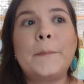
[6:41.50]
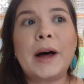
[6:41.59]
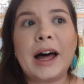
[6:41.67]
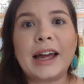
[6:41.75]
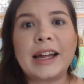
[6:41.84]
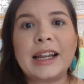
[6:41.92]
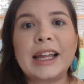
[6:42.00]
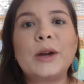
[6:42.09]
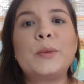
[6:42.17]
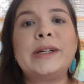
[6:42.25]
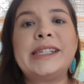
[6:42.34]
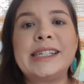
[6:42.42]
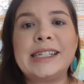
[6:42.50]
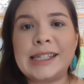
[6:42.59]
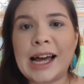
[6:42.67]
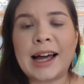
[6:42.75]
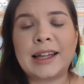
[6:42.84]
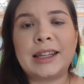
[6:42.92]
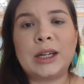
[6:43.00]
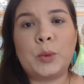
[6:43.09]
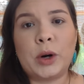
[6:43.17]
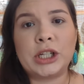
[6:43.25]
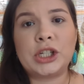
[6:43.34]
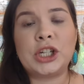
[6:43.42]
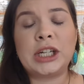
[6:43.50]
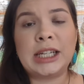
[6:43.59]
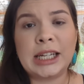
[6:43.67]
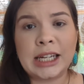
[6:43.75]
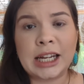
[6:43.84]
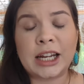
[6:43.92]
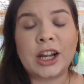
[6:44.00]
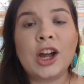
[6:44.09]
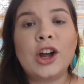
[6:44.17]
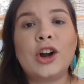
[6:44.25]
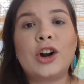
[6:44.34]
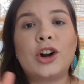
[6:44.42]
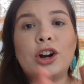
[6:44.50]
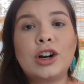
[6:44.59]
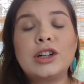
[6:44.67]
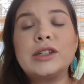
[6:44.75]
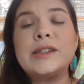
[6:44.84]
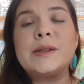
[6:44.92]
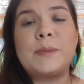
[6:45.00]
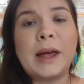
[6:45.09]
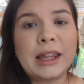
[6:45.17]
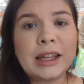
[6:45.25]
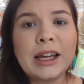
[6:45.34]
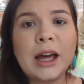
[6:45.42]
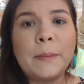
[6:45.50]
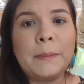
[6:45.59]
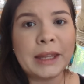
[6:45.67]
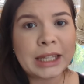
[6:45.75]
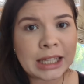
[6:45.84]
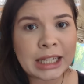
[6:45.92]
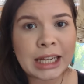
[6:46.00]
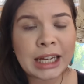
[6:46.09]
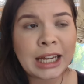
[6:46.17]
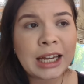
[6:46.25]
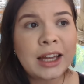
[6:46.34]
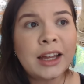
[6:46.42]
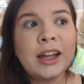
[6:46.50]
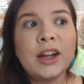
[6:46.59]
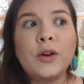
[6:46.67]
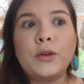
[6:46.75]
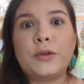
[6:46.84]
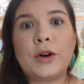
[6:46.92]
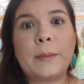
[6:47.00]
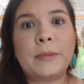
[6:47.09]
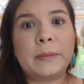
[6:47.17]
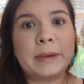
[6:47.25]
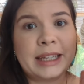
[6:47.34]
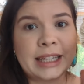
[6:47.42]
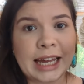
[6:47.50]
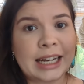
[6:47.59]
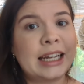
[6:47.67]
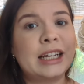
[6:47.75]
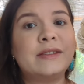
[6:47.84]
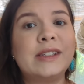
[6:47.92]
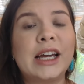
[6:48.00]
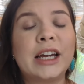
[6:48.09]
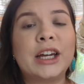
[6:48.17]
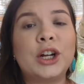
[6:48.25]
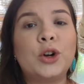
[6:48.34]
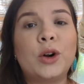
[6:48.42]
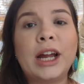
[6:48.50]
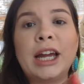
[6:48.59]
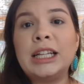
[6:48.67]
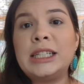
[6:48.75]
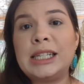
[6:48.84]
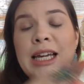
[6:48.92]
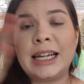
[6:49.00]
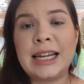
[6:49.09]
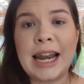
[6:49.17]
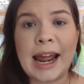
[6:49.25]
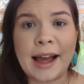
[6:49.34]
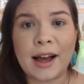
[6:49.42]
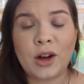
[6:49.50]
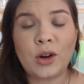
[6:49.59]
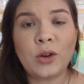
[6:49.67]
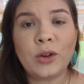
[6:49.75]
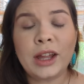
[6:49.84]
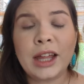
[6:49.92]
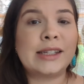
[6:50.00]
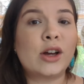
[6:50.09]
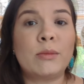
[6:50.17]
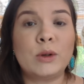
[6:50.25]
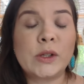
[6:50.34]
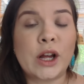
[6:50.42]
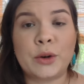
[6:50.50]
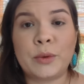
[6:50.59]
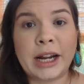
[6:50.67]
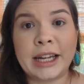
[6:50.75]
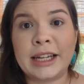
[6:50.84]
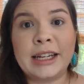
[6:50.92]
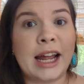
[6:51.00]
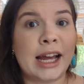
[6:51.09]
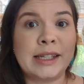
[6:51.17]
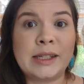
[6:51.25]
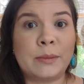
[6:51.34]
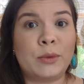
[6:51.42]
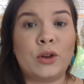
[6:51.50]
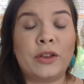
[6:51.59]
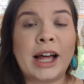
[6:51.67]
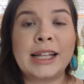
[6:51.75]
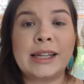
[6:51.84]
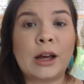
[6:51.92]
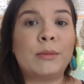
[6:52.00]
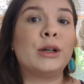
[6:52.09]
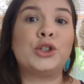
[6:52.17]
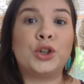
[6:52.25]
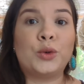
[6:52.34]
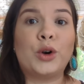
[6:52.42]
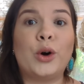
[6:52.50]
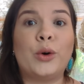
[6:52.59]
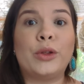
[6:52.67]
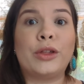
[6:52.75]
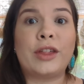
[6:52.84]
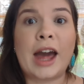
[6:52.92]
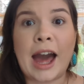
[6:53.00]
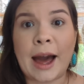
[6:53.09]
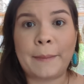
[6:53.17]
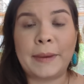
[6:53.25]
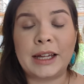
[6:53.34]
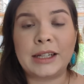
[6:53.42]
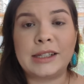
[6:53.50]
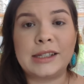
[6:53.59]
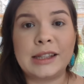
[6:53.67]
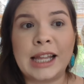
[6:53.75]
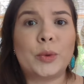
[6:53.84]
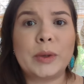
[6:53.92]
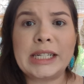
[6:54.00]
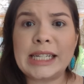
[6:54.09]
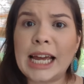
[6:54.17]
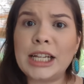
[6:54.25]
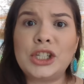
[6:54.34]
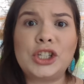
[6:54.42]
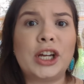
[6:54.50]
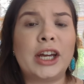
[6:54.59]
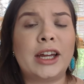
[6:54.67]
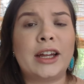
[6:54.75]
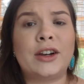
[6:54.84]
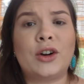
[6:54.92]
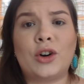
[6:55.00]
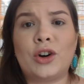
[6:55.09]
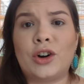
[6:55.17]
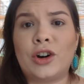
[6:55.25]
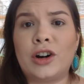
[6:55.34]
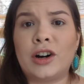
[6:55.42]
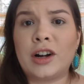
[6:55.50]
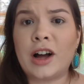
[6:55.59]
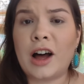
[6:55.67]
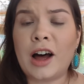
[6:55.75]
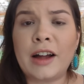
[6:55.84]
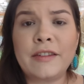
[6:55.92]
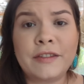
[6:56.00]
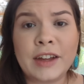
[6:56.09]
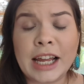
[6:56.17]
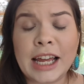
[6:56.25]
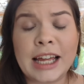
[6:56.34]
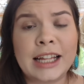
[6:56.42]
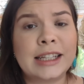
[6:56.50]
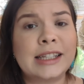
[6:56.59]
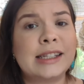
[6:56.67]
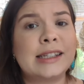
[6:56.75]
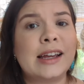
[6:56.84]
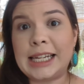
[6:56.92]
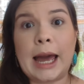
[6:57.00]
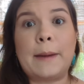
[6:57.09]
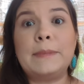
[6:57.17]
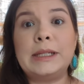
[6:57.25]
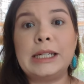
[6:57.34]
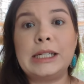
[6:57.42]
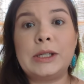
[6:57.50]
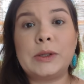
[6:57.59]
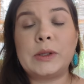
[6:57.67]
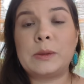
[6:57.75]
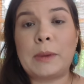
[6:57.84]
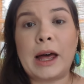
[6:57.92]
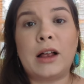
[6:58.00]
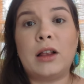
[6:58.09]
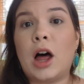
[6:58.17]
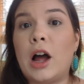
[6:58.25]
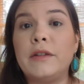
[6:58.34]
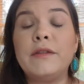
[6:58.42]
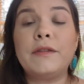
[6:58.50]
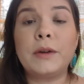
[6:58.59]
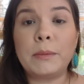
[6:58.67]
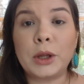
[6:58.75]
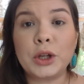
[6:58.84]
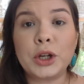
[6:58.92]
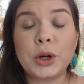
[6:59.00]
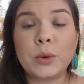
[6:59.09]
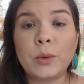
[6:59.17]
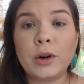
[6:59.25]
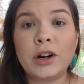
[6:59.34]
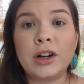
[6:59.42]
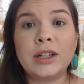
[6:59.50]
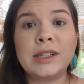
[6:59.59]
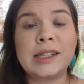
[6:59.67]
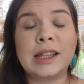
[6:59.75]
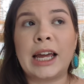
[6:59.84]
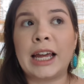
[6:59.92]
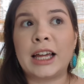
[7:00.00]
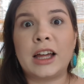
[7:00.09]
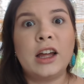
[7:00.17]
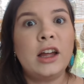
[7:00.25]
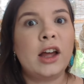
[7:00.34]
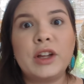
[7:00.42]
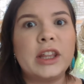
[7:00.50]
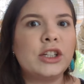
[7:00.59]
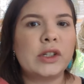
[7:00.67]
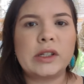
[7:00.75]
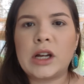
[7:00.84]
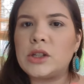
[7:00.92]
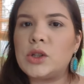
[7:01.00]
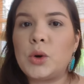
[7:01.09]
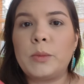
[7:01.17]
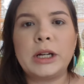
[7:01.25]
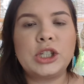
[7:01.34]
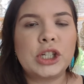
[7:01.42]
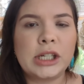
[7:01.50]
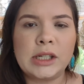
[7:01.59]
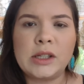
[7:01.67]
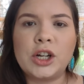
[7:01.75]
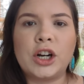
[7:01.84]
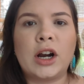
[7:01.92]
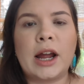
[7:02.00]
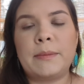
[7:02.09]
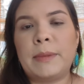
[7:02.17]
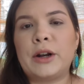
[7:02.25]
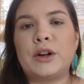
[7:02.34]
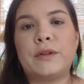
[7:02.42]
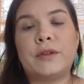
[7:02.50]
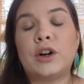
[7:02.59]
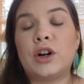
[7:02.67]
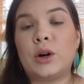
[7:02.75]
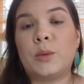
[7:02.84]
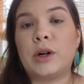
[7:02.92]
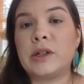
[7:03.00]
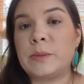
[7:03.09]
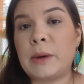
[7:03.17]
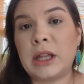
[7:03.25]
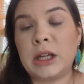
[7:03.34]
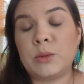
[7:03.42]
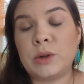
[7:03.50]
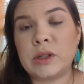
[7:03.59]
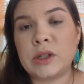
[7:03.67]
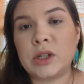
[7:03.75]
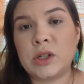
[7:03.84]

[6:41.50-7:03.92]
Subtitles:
but it was exactly what she needed. Her spelling ability from the beginning of second grade to now, it's almost unrecognizable. That's how much growth happened. Her retention, her confidence, attempting to spell unfamiliar words, like everything just got so much easier and better for her where spelling was